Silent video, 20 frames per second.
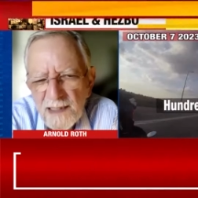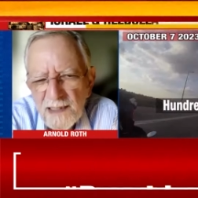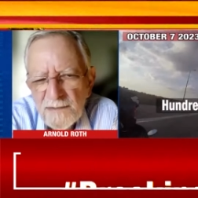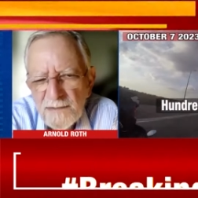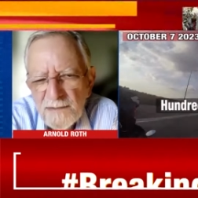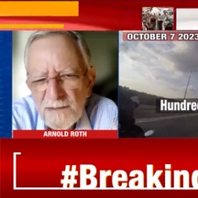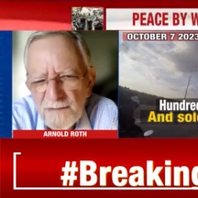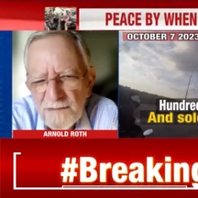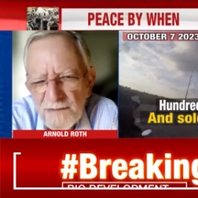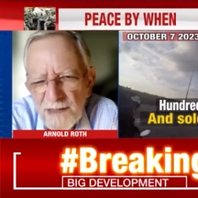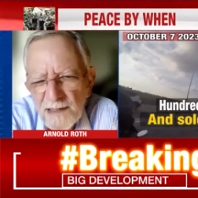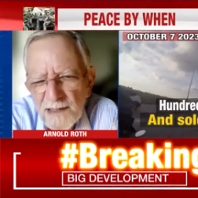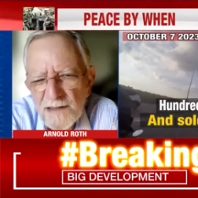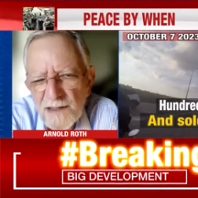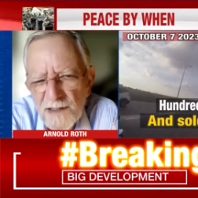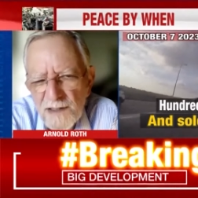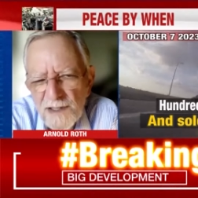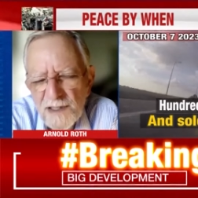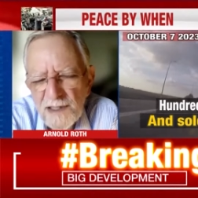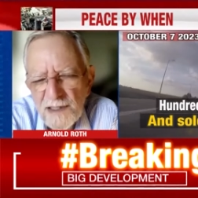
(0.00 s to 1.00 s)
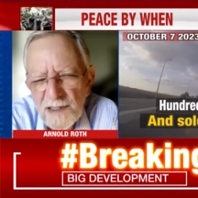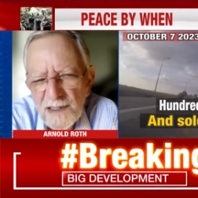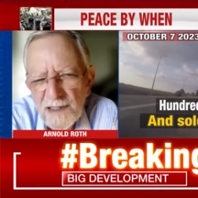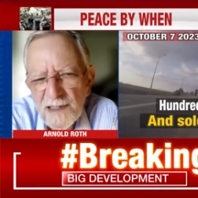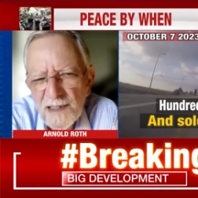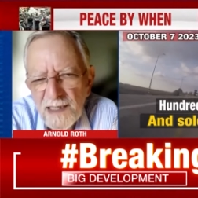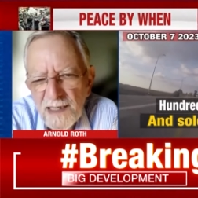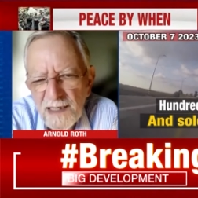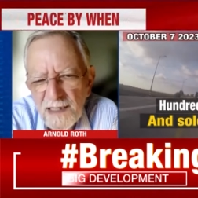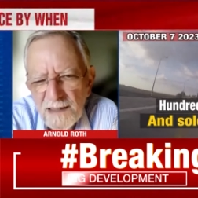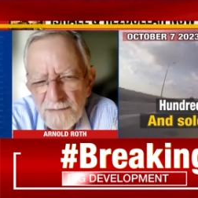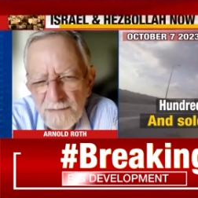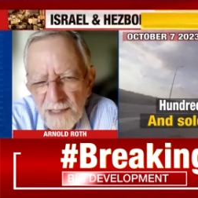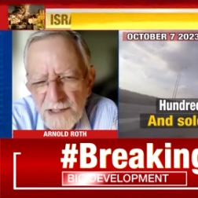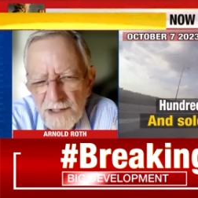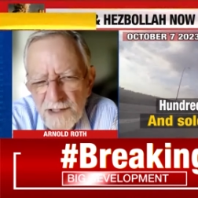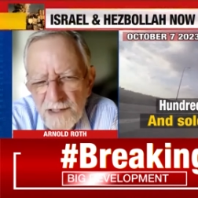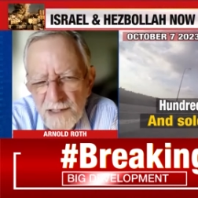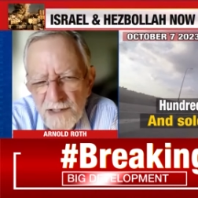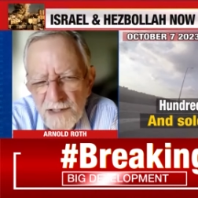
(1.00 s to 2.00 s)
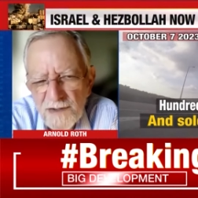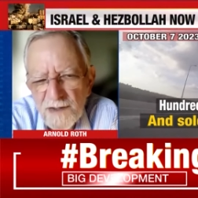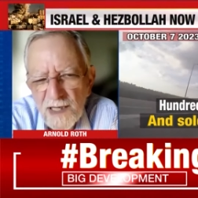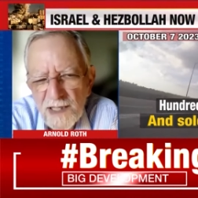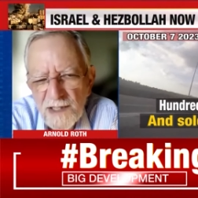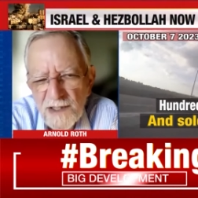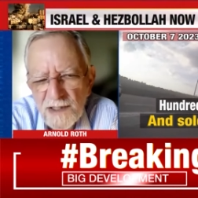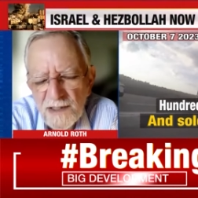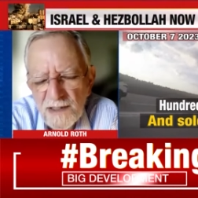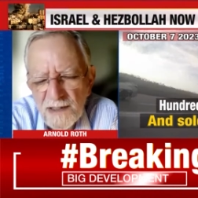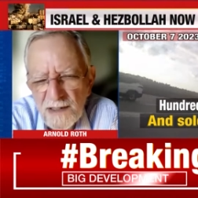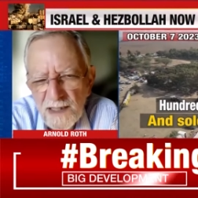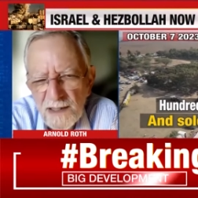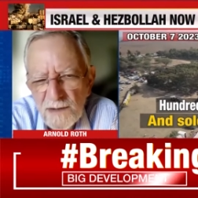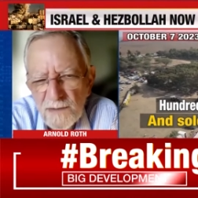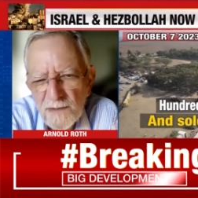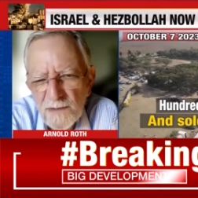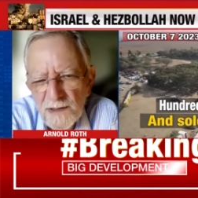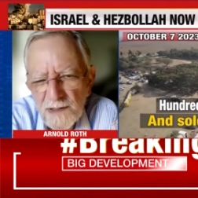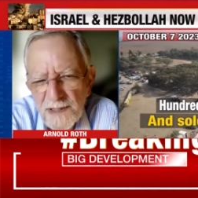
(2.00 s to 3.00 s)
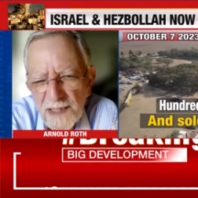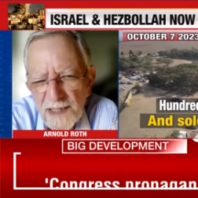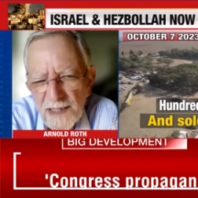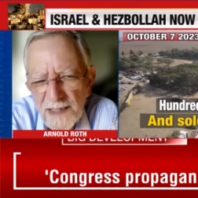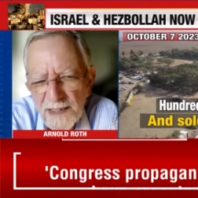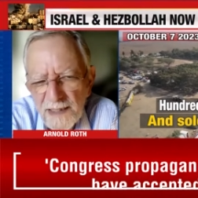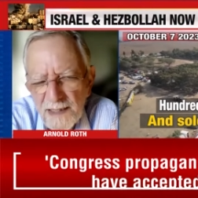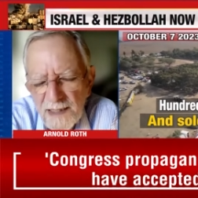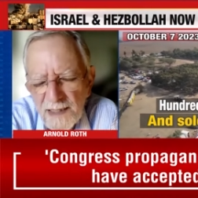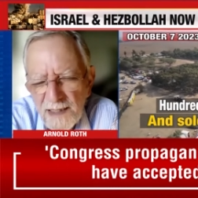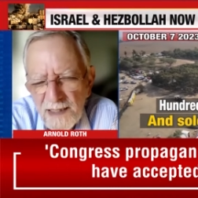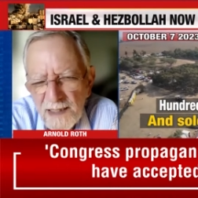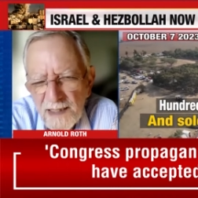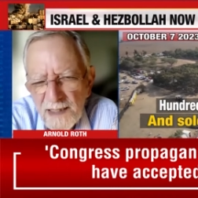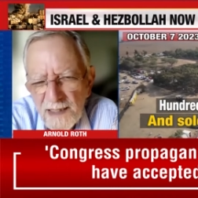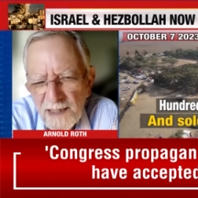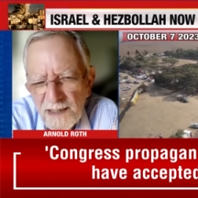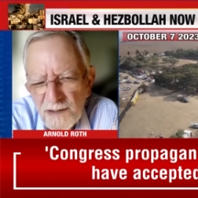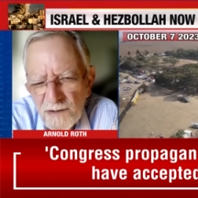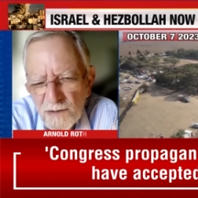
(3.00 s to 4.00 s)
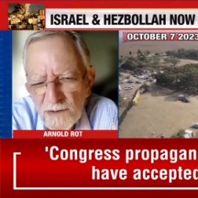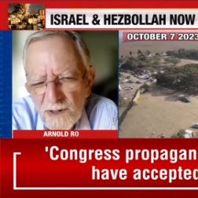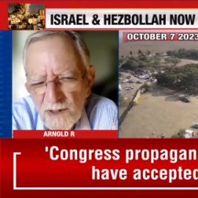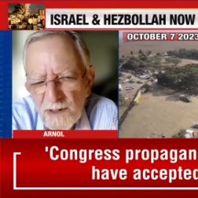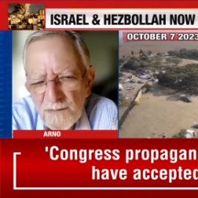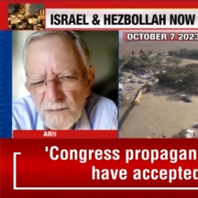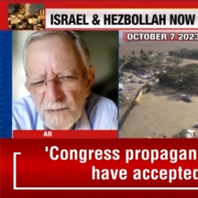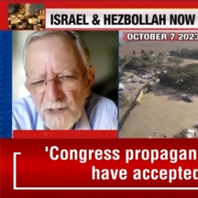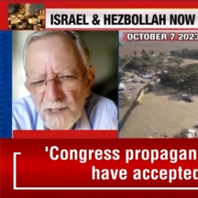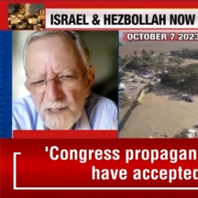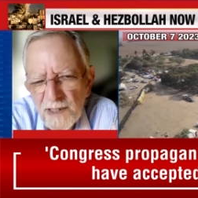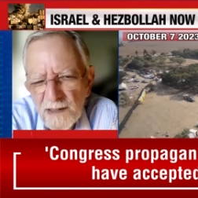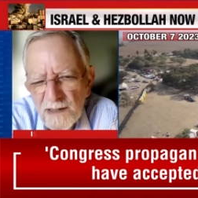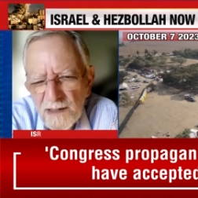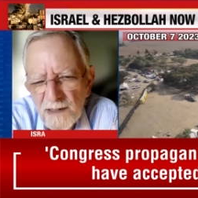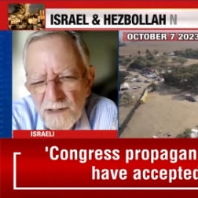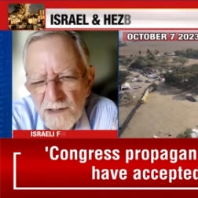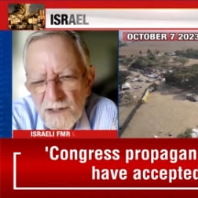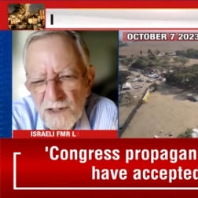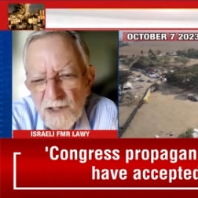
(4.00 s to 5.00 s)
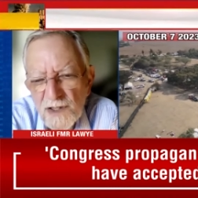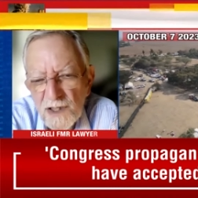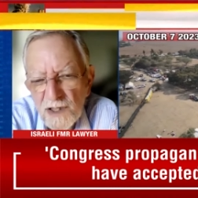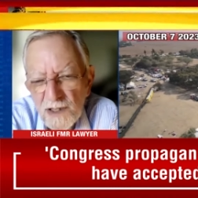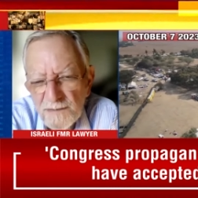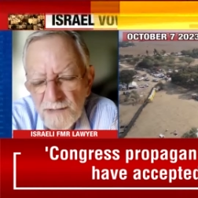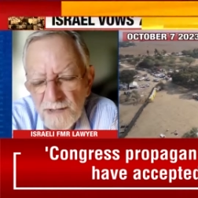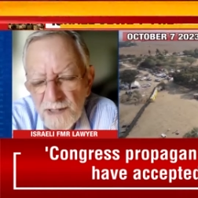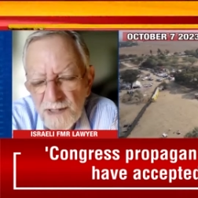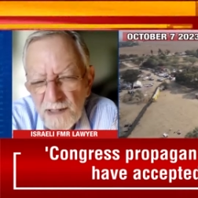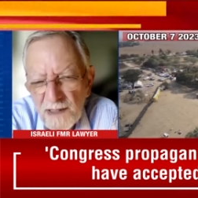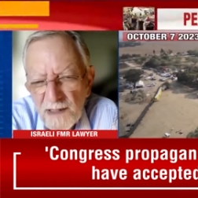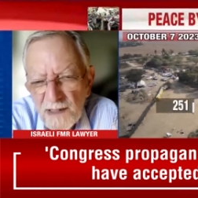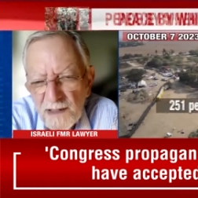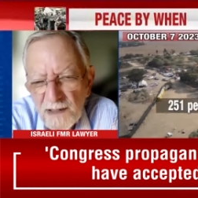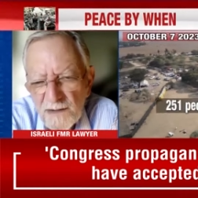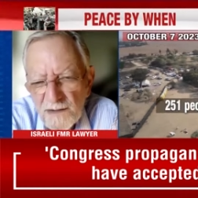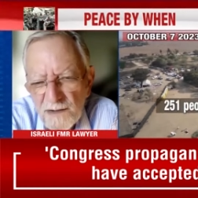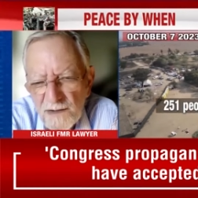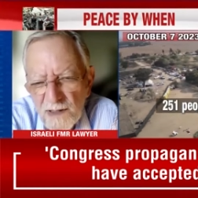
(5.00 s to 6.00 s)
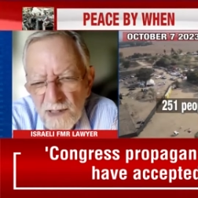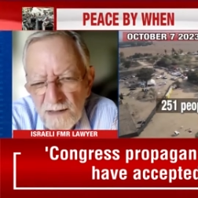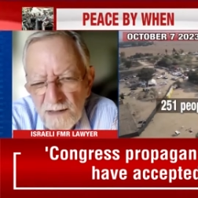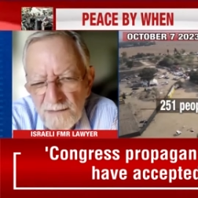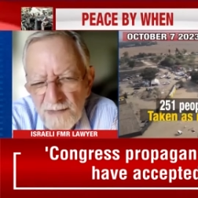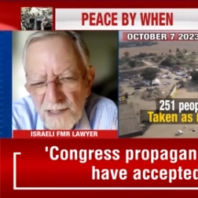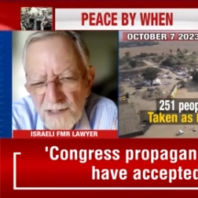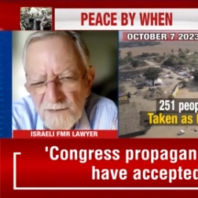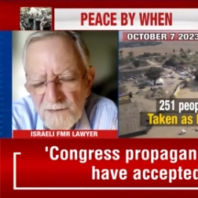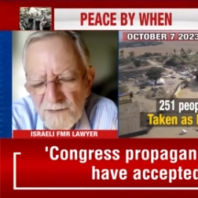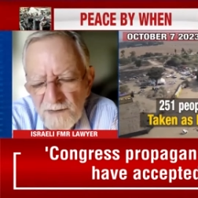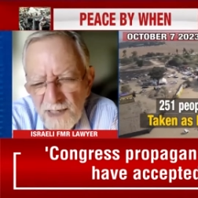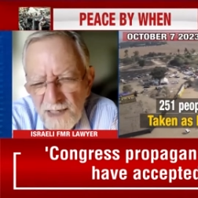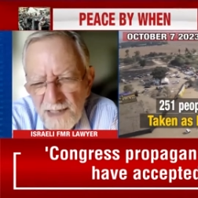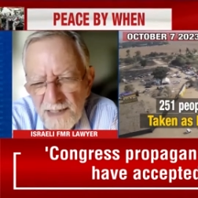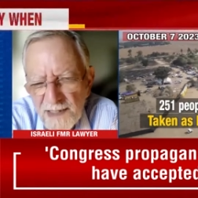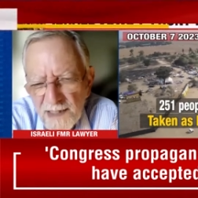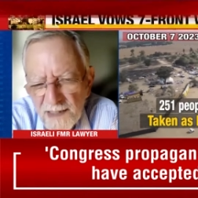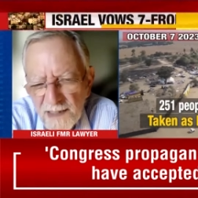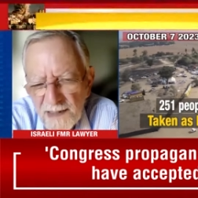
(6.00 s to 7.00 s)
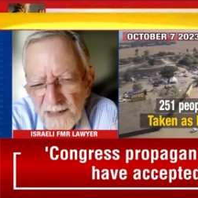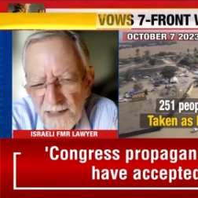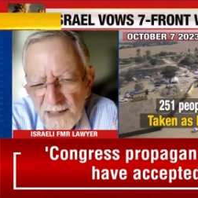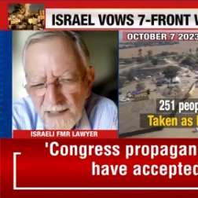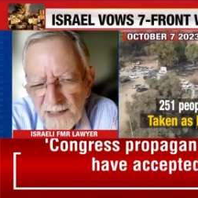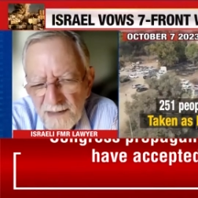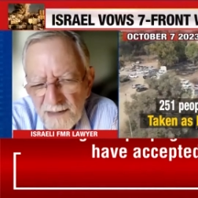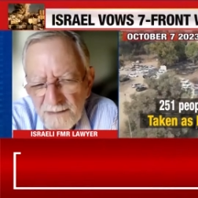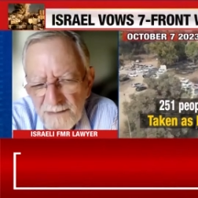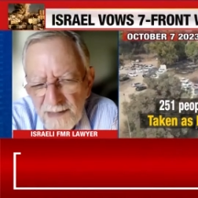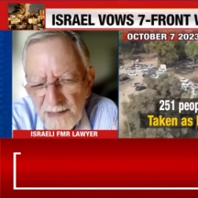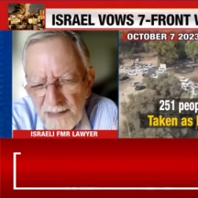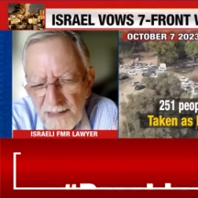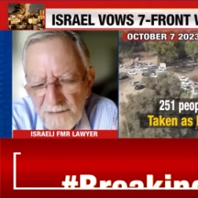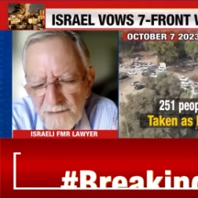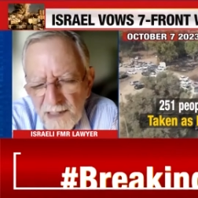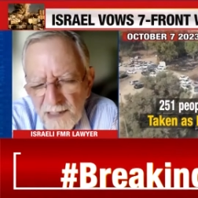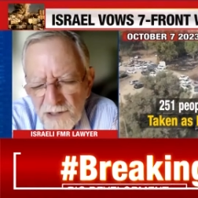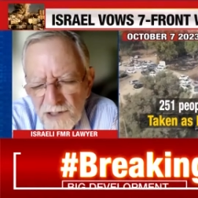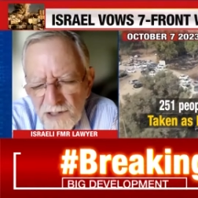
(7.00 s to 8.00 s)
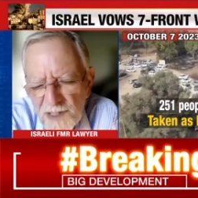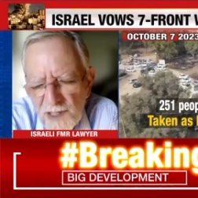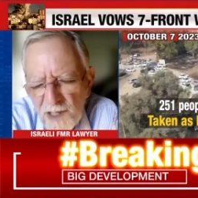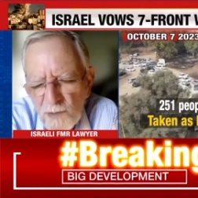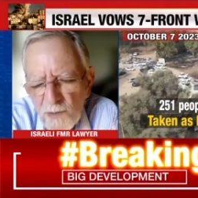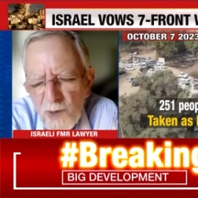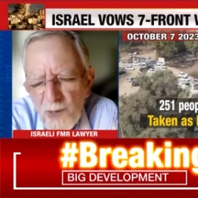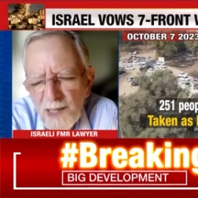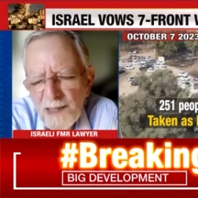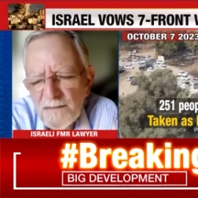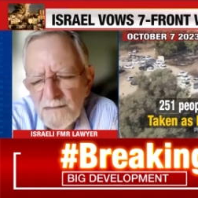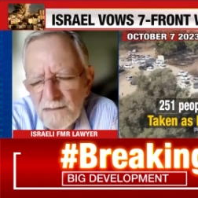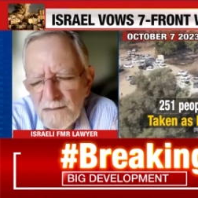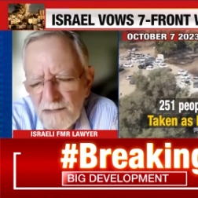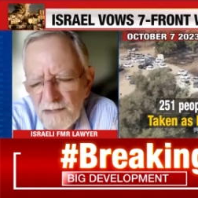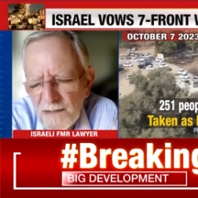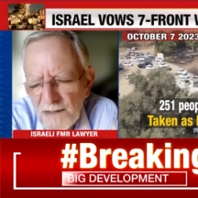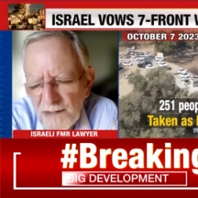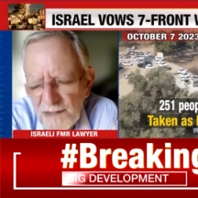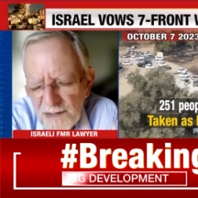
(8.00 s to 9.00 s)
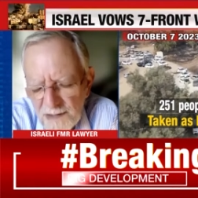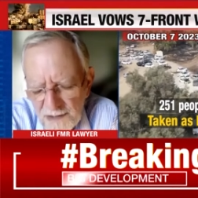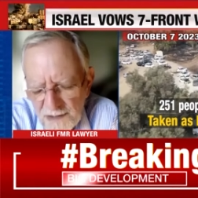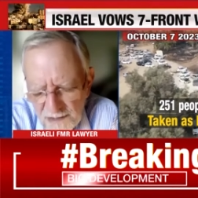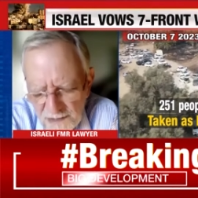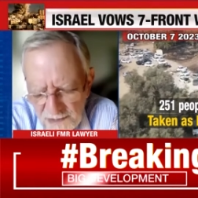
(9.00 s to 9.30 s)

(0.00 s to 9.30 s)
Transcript: We have yet to see how much destruction it will take in order to bring a stop to the Hamas fighting. And if I could just say one additional